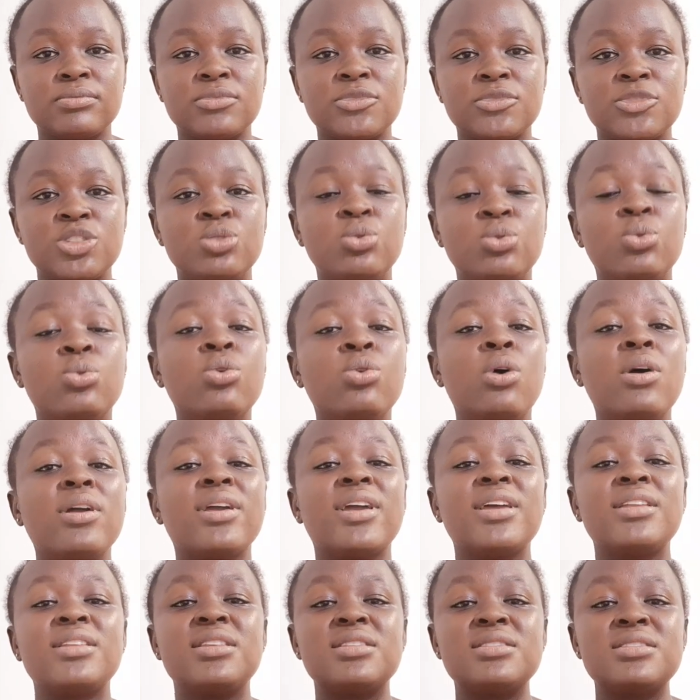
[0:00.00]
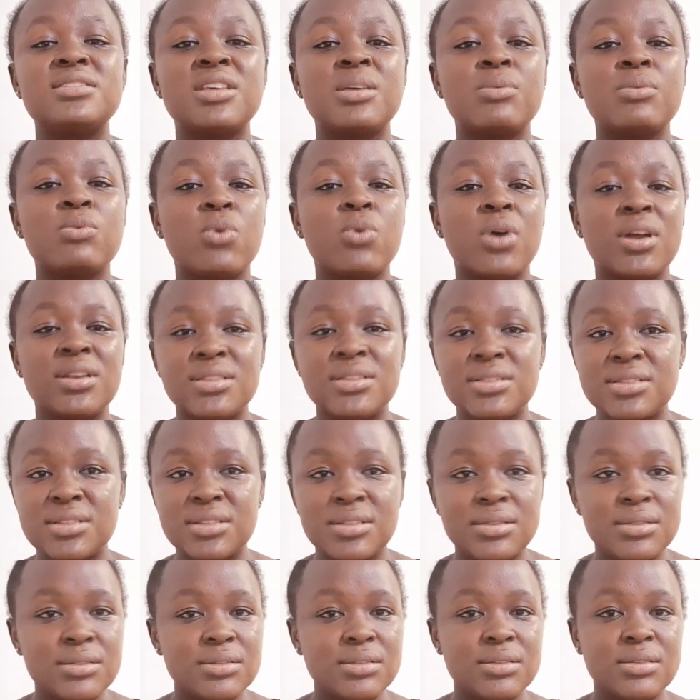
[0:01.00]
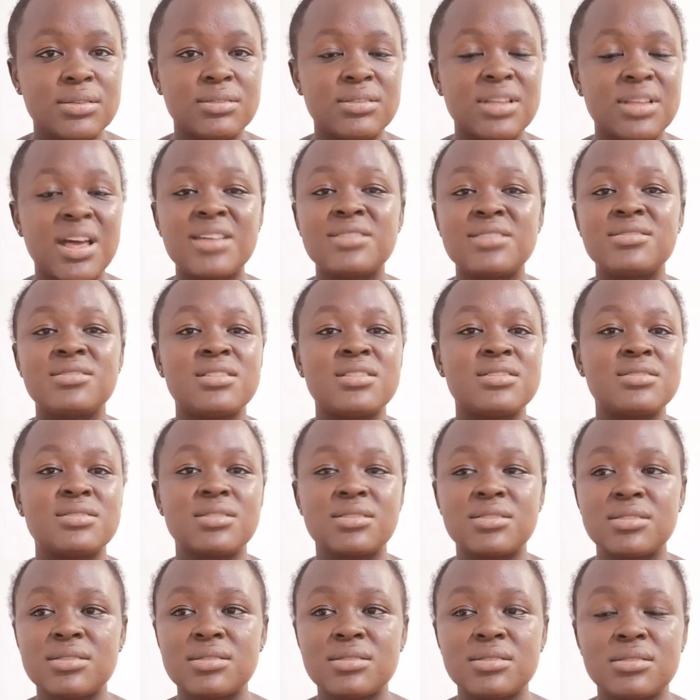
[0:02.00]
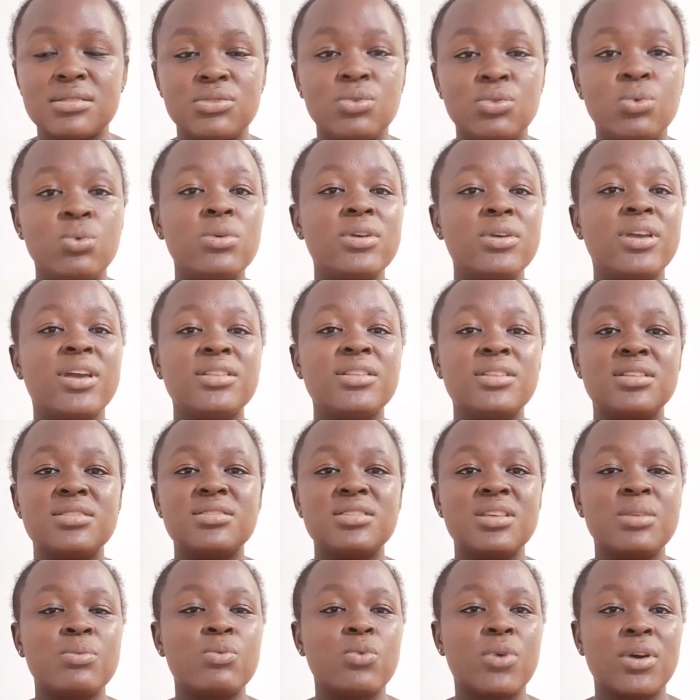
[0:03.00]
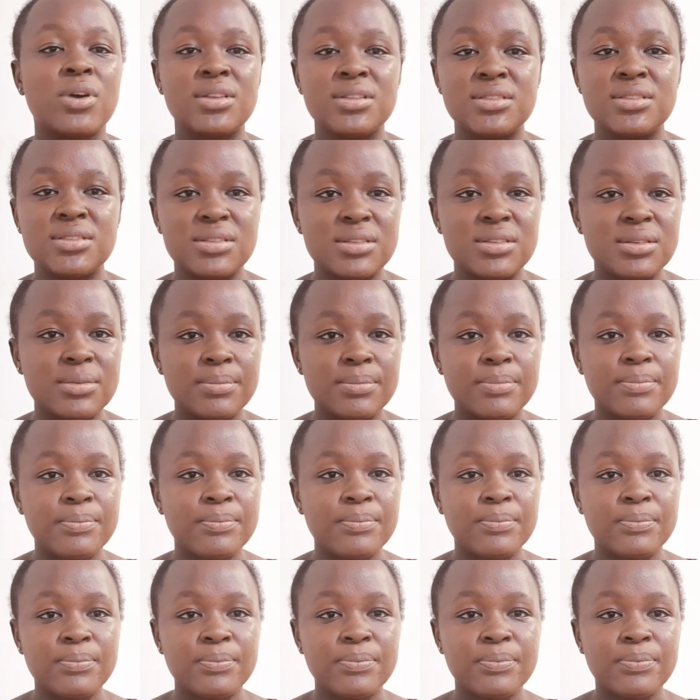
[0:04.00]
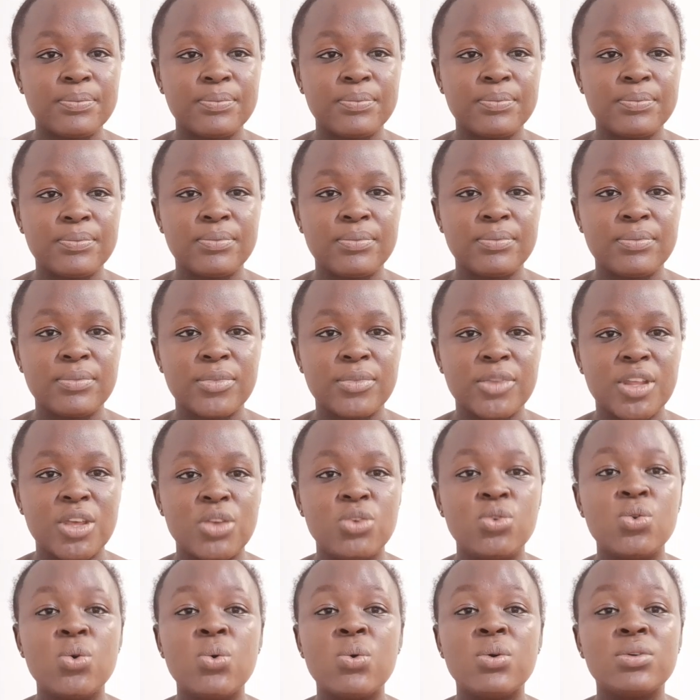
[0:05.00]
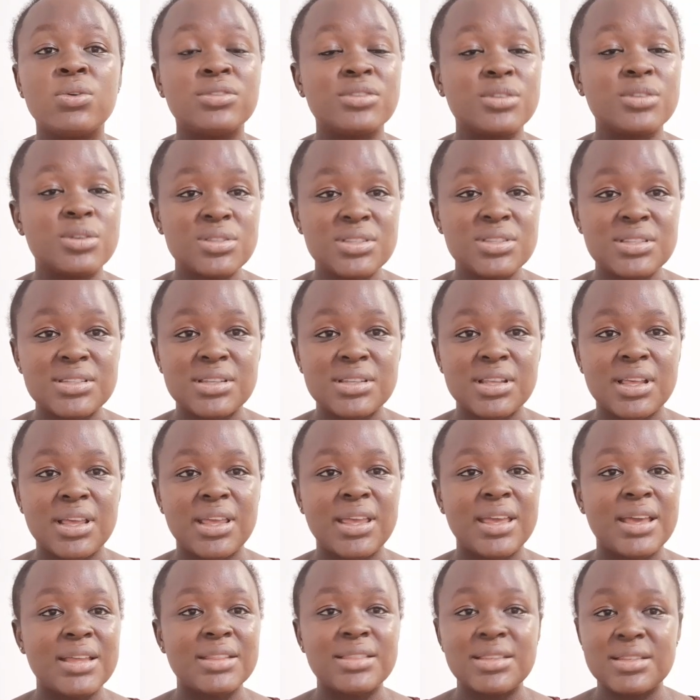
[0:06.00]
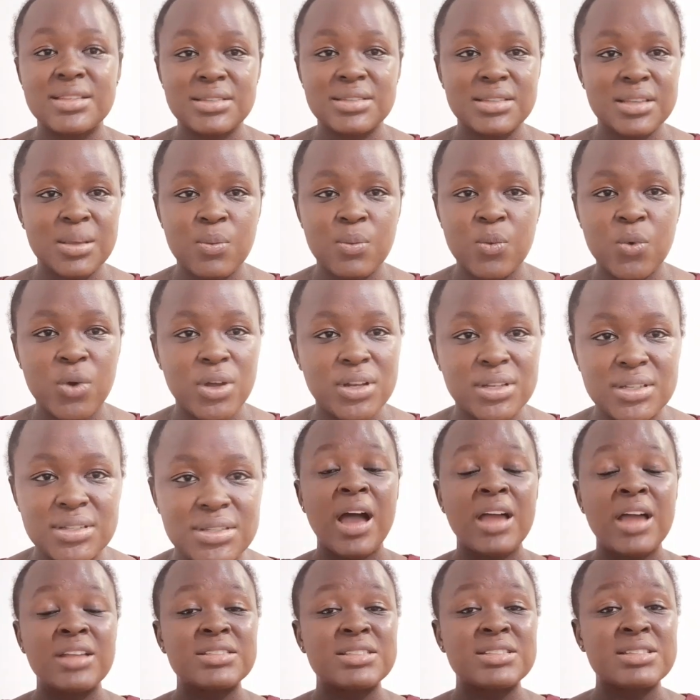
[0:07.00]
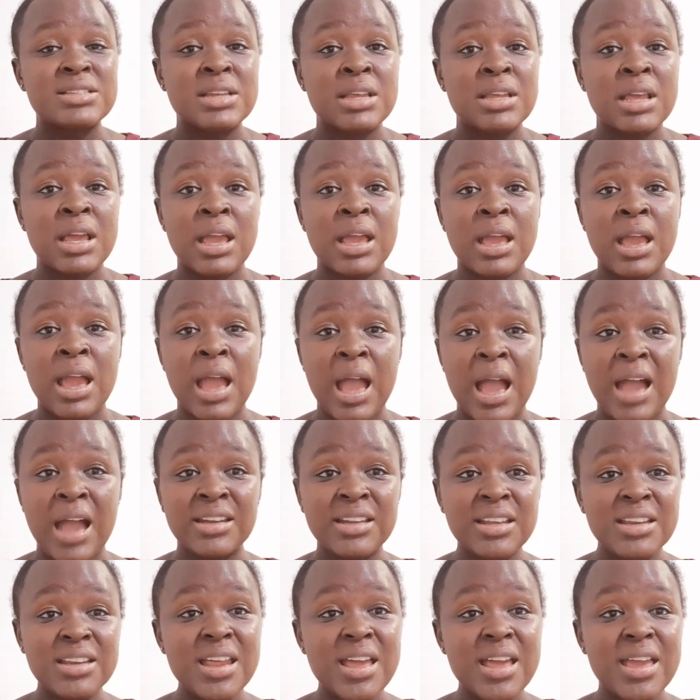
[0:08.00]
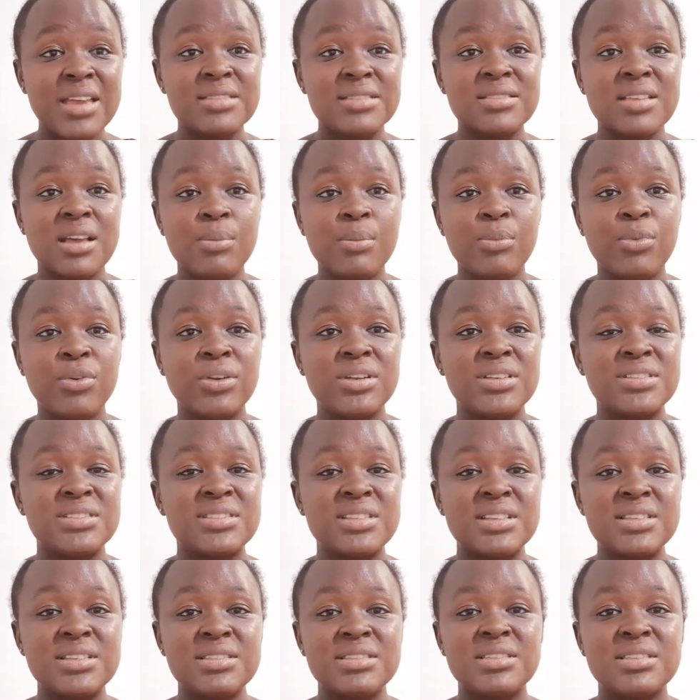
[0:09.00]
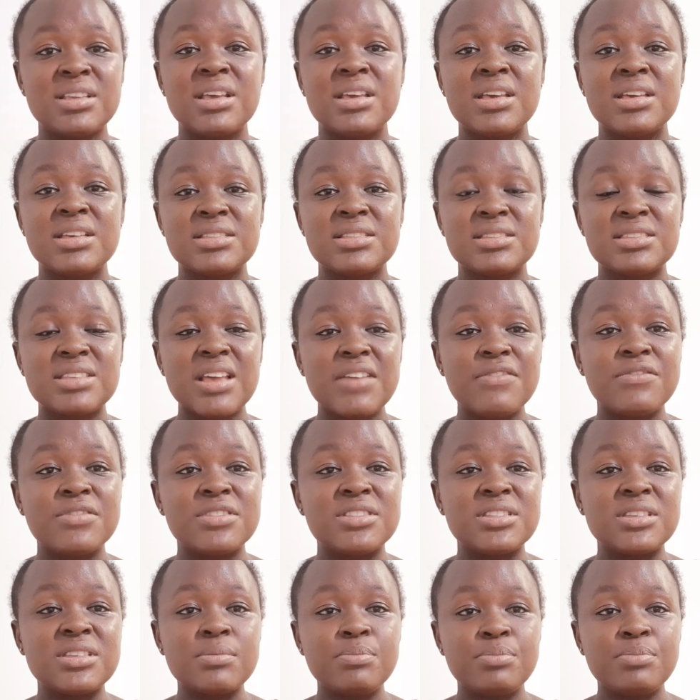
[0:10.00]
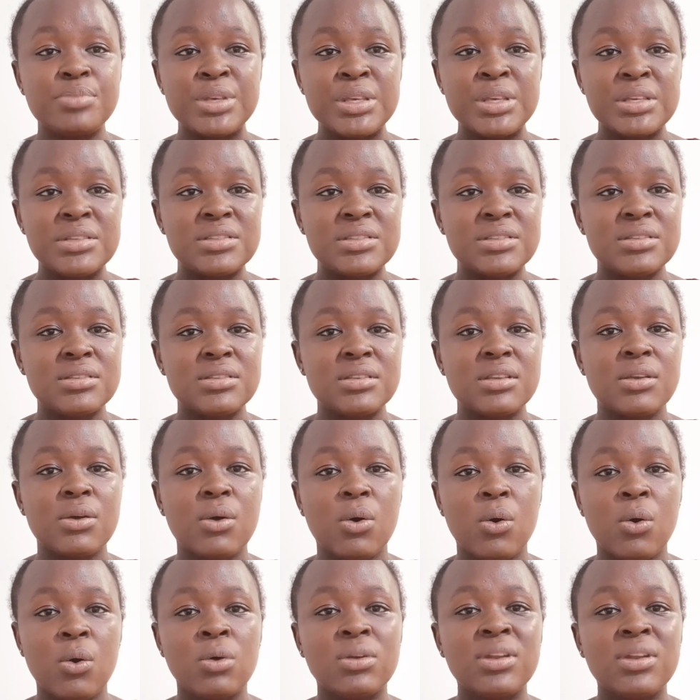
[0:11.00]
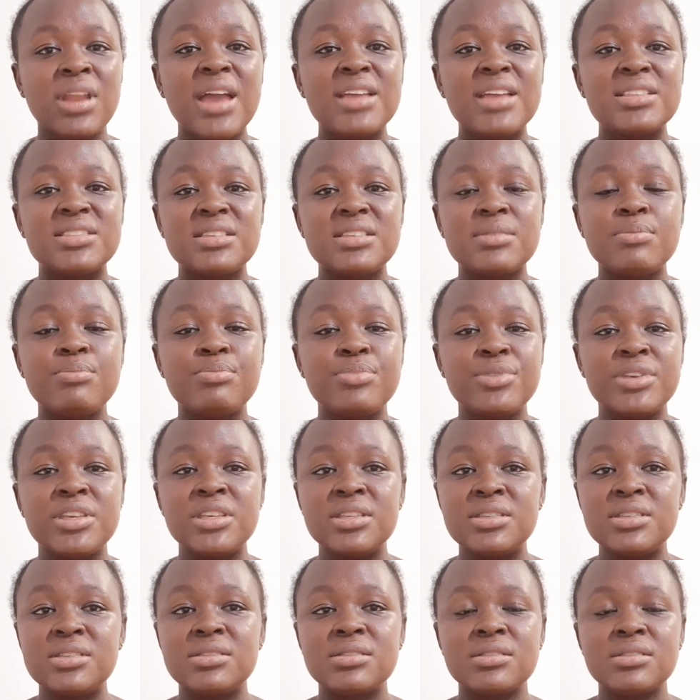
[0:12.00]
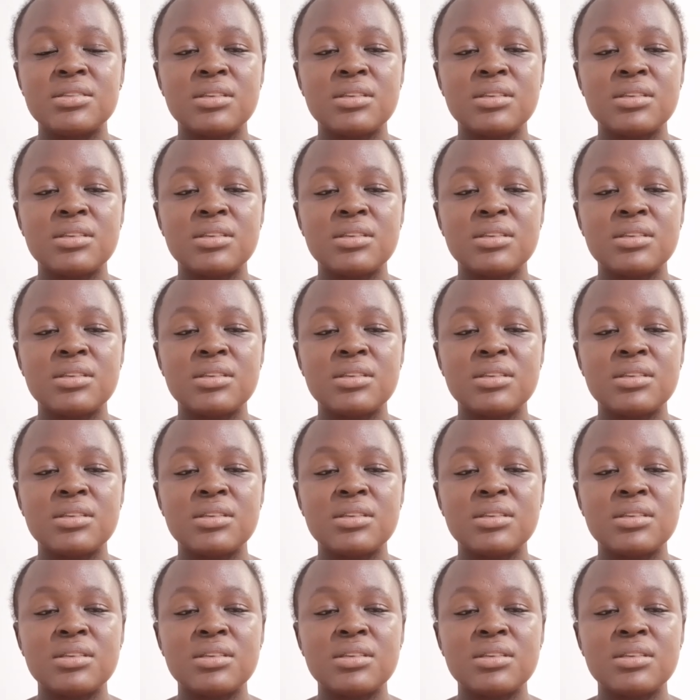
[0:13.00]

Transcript: You will not get the same quality. That's just it. You won't get the same quality. You will not get the same quality. And another example is this 17-piece or 19-piece